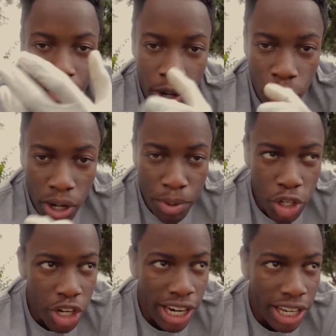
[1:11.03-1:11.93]
When you talk
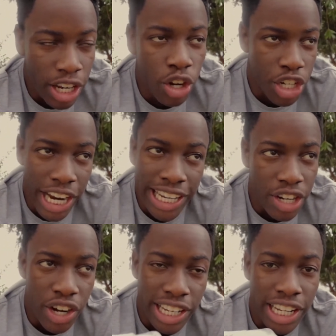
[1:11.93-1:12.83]
about trends,
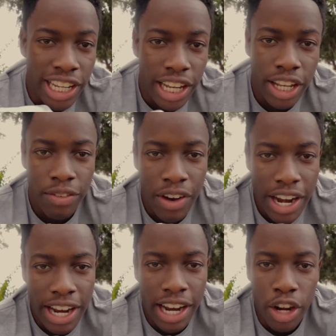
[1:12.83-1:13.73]
chasing trends, it's a
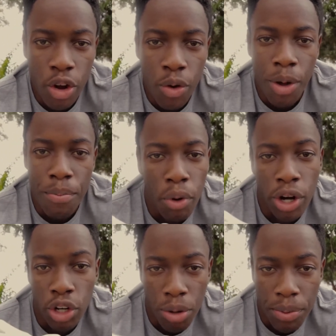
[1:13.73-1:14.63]
very,
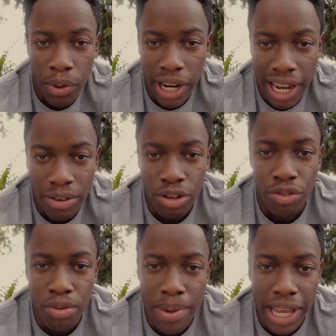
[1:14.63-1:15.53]
important topic when it comes to
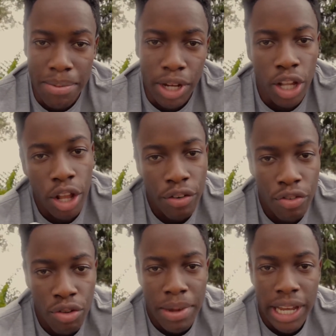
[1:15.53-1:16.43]
filmmaking, because a lot of
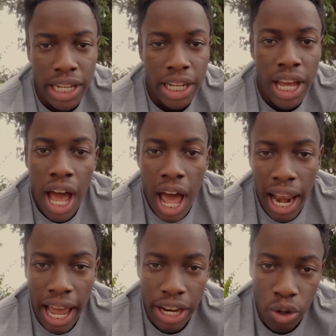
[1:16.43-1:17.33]
filmmakers
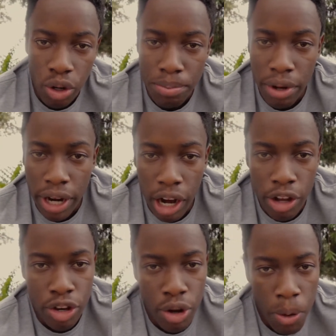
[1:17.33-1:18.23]
like to talk about how,
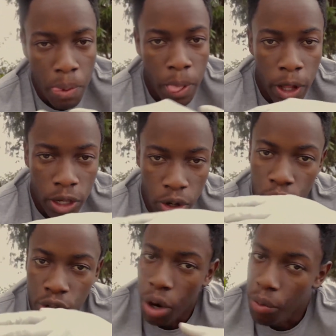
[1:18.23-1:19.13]

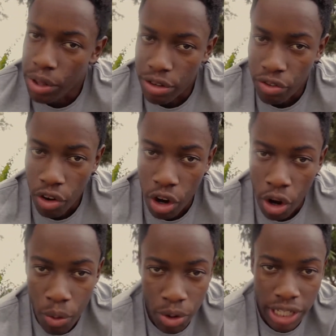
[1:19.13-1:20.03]
don't go with the
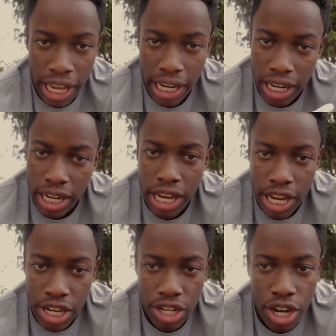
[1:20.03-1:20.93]
flow, stay in a
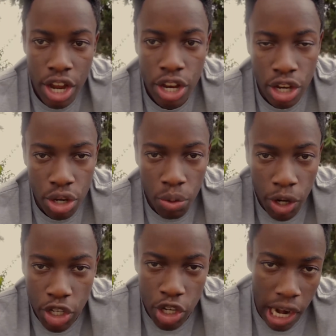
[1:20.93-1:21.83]
niche, do
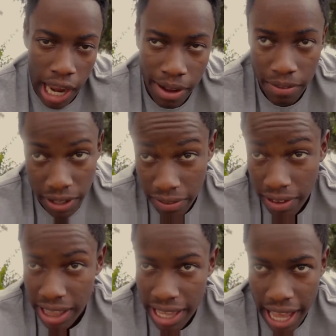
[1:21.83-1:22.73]
what you love,
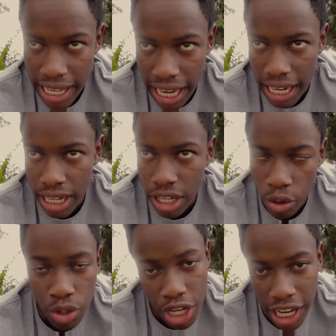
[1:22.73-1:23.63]
stuff like that, and
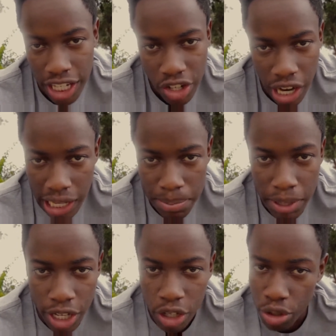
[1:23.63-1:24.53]
don't chase trends
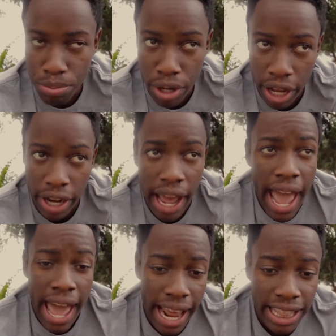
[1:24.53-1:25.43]
because you'll burn out.
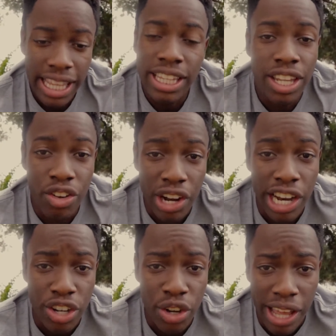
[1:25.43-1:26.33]
And I think this is
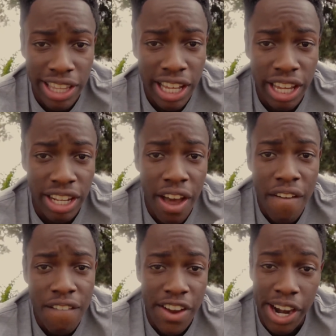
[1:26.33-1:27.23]
really true. I think it's
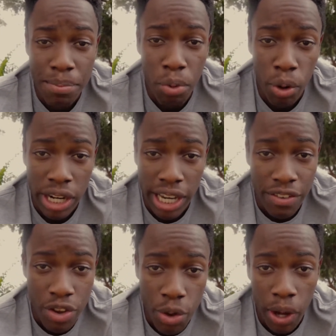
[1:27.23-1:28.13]
very important,
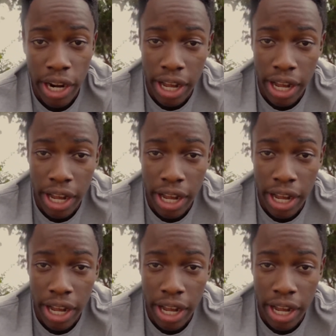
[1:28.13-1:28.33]
if you want